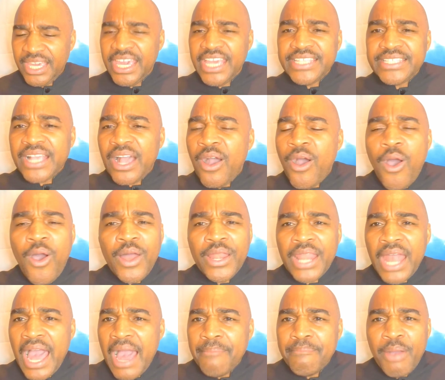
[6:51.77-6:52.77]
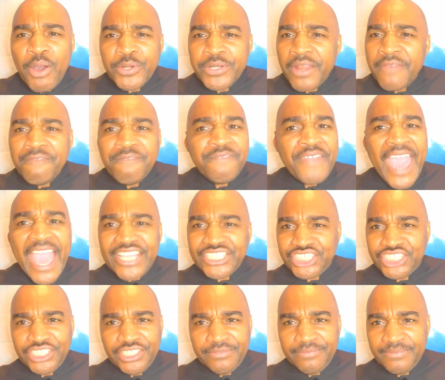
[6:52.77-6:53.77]
It's all about the
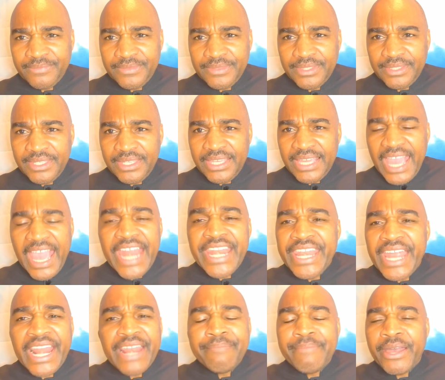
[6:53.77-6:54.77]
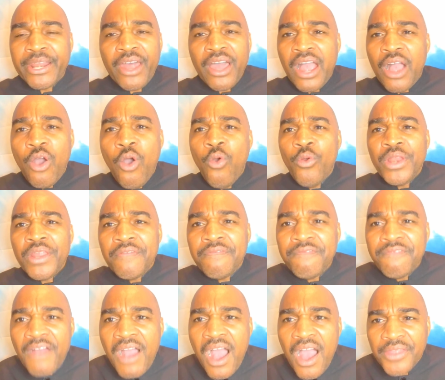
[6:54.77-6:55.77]
fashion and not about our Holy
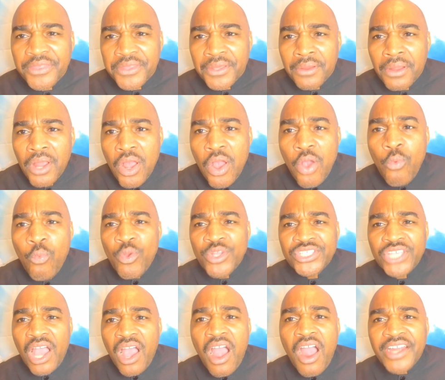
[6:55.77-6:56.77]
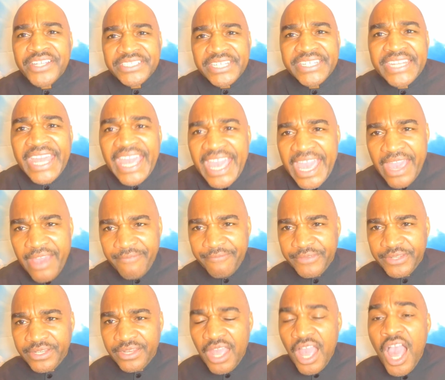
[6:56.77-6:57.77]
Father which art in
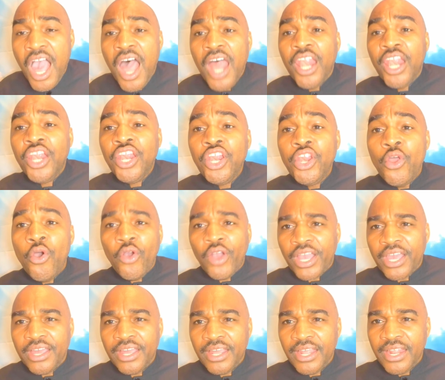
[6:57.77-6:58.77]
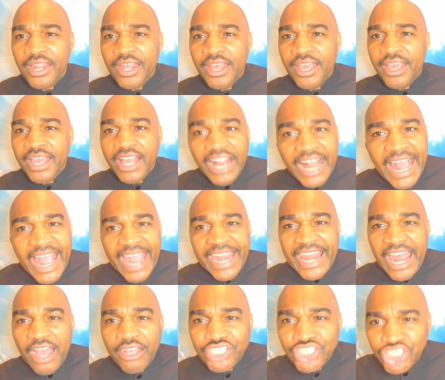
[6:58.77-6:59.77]
heaven. Look
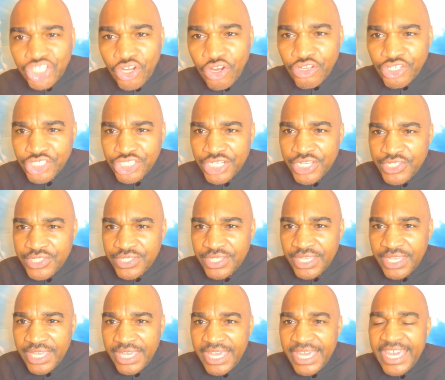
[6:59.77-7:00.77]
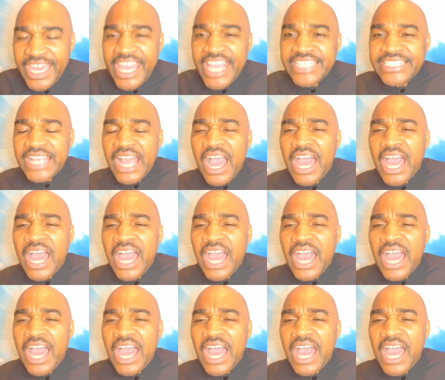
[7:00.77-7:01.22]
at our churches. It's